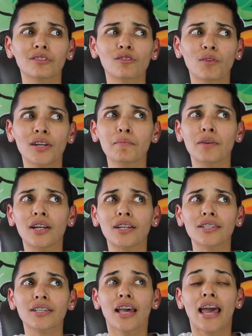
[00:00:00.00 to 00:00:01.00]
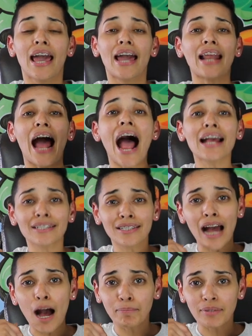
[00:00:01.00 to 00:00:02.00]
20 minutes. And I
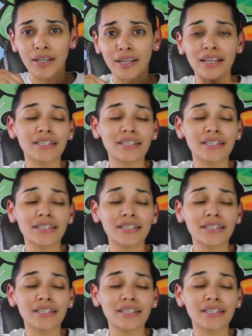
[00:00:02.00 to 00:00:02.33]
stopped it.